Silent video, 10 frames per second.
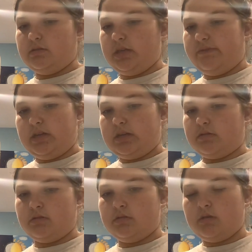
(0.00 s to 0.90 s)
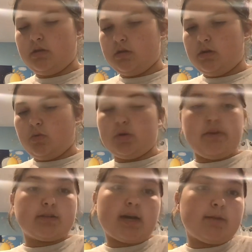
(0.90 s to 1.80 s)
evening,
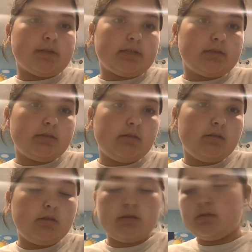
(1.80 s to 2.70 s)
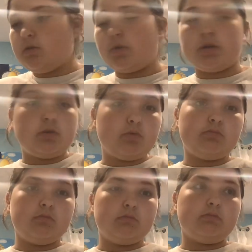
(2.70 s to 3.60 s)
whatever time it is where you
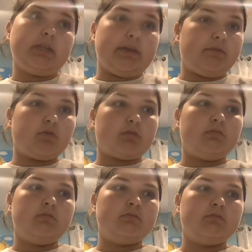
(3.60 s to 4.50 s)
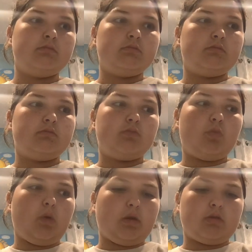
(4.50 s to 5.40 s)
live or
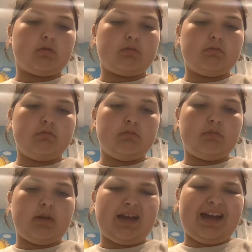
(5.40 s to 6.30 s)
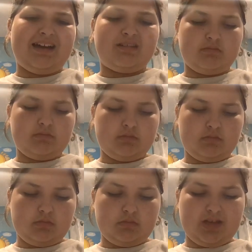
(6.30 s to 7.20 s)
where you're at.
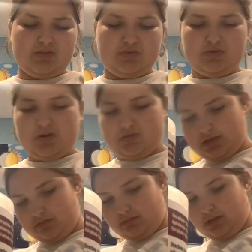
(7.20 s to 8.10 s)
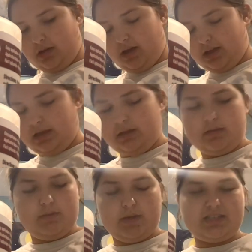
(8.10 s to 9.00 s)
I don't know. I can't
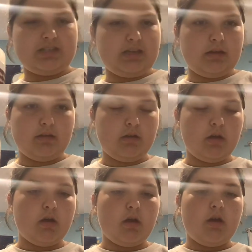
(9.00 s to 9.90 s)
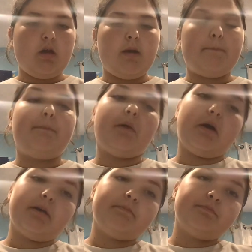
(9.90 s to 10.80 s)
speak today. But